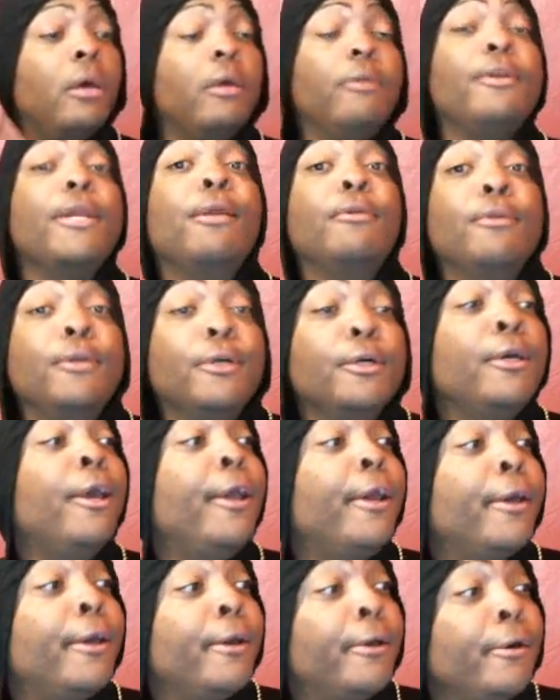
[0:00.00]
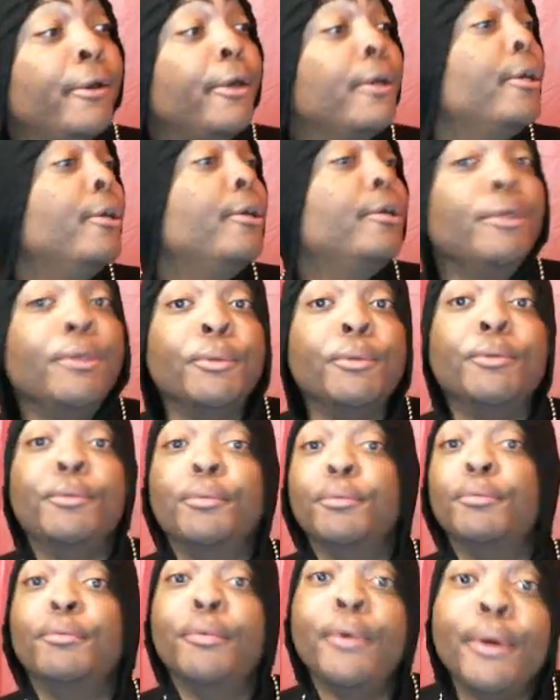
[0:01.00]
Now, look here,
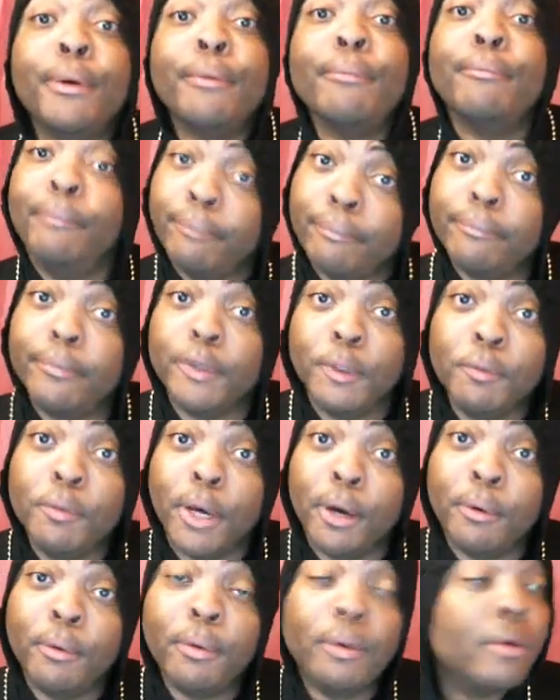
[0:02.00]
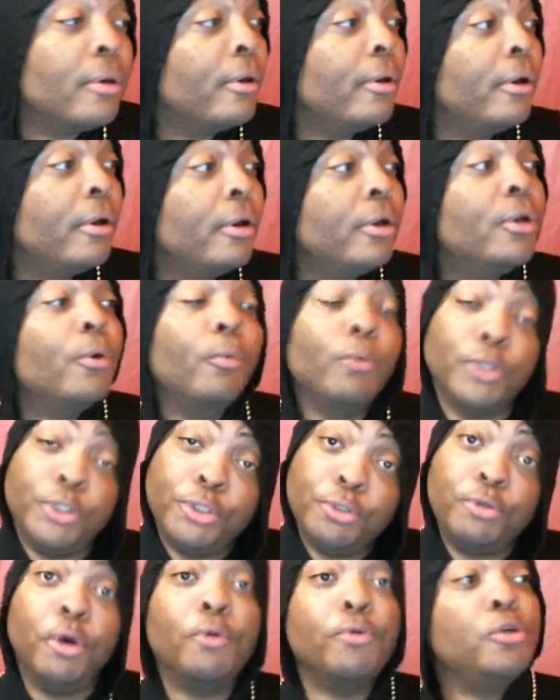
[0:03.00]
you know, what
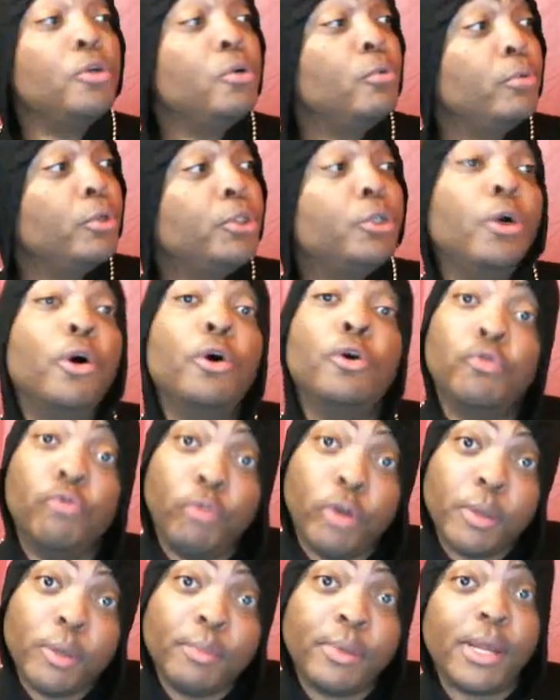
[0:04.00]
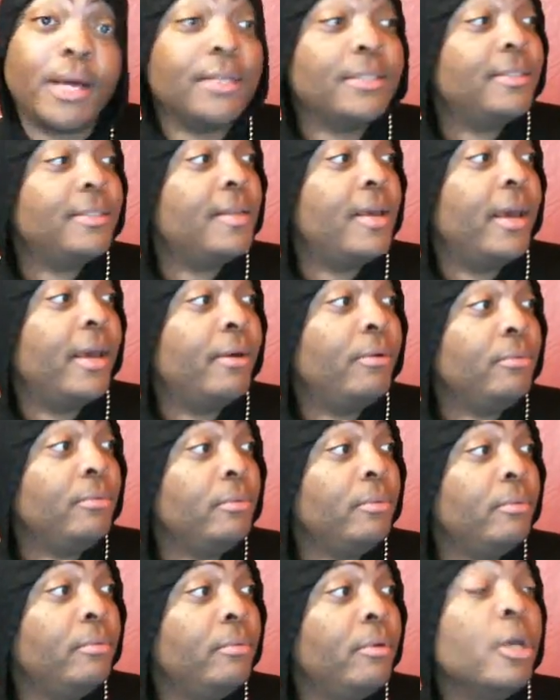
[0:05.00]
you're going to do is you're going 3 blocks down.
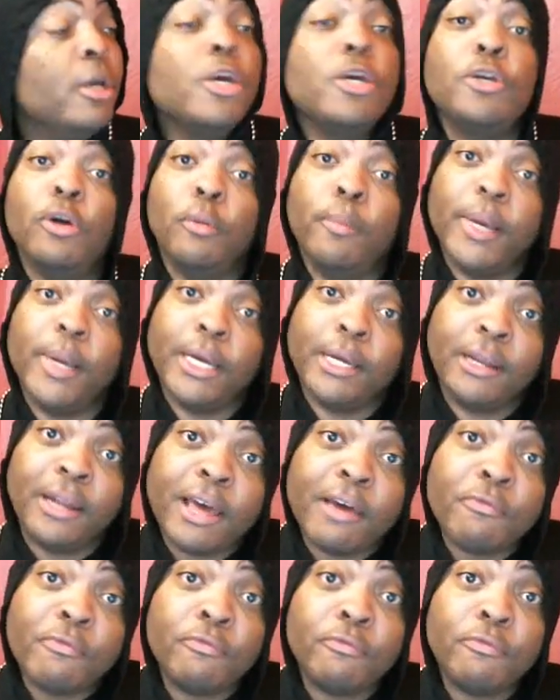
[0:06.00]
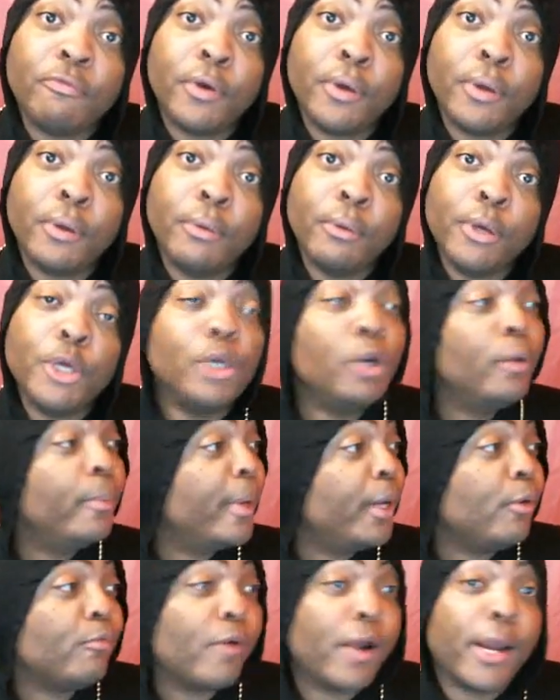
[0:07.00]
You're going to make a left. You're going
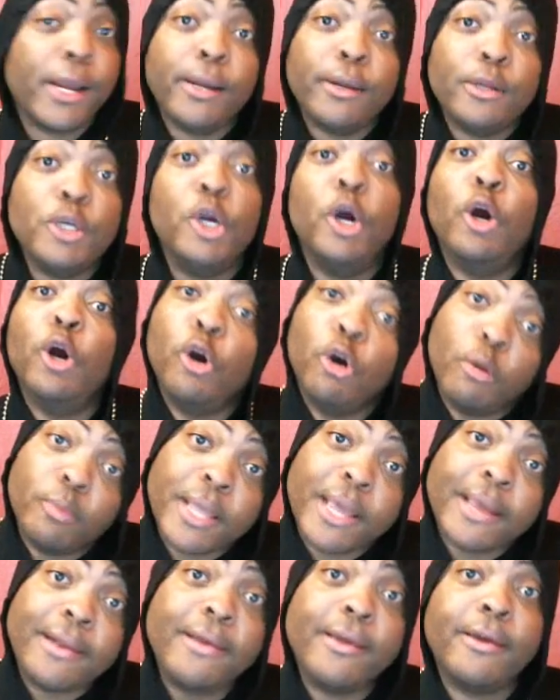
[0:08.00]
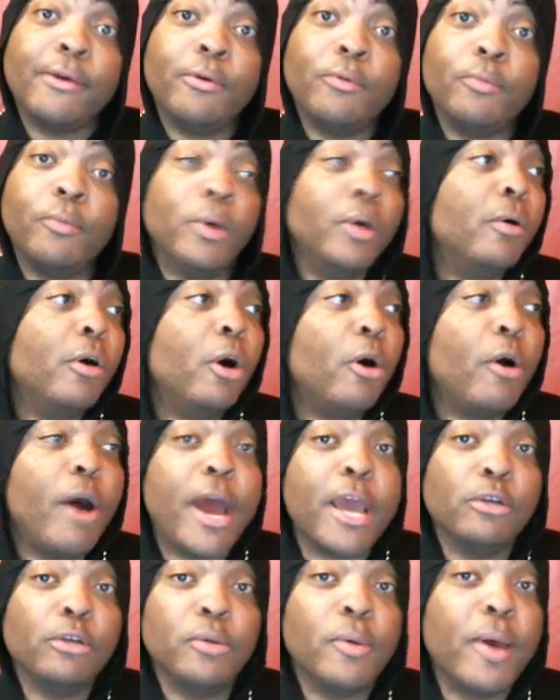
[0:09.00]
to make a right. You're going to go up that hill. Well,
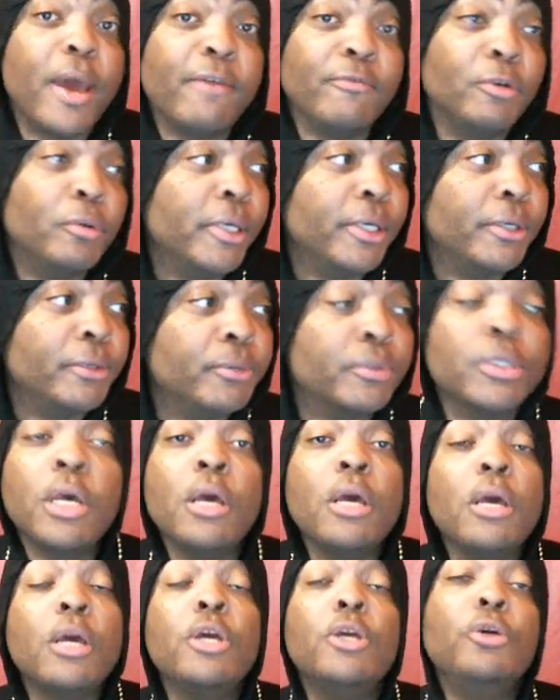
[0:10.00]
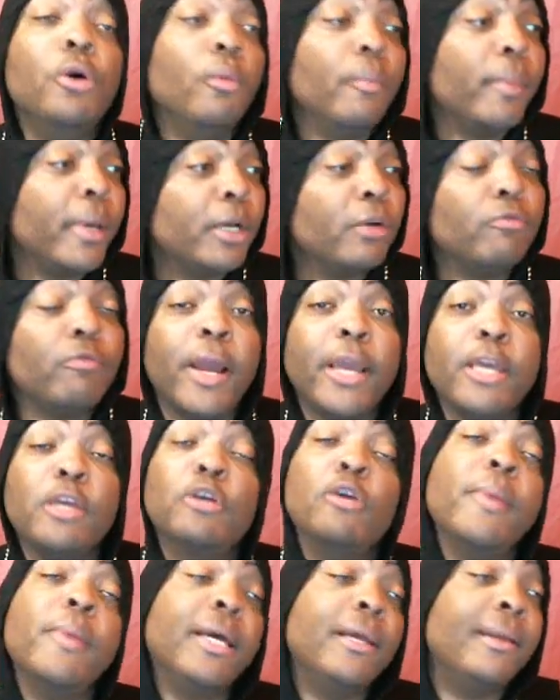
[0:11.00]
Ohio don't have no hills. You're going to make a right. You're
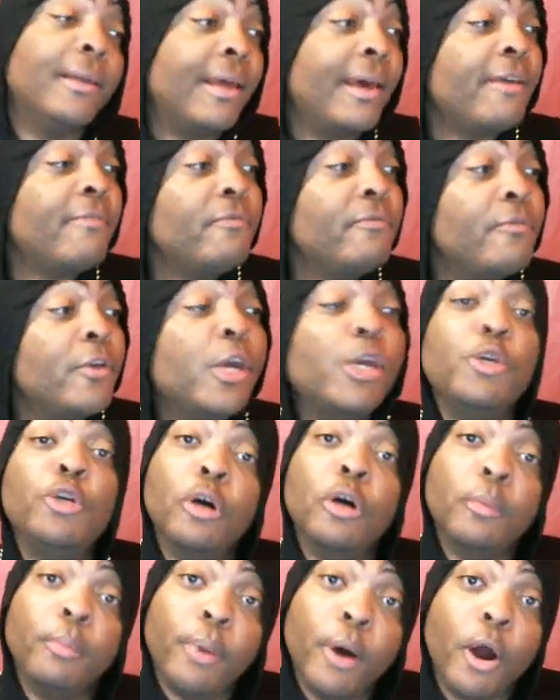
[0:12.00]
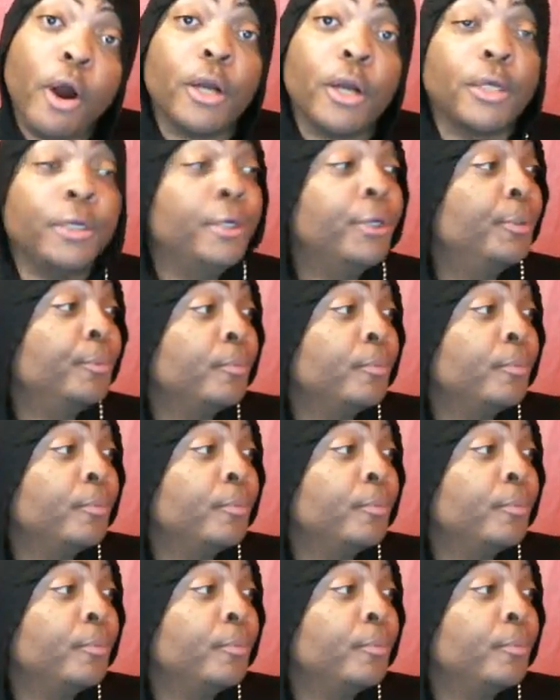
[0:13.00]
going to make a left. You're going to park.